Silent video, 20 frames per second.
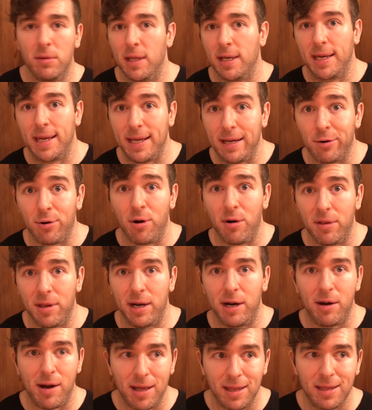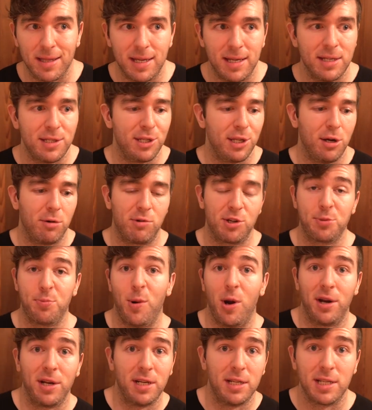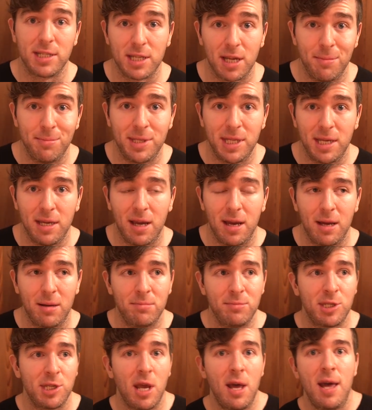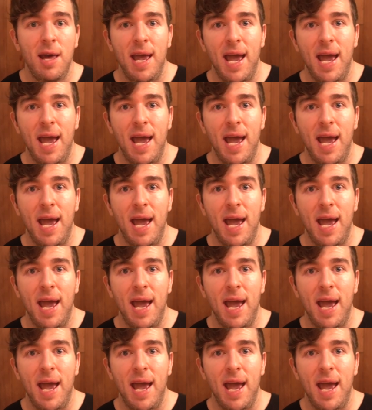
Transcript: like here or there at least, you know, responding to some DMs,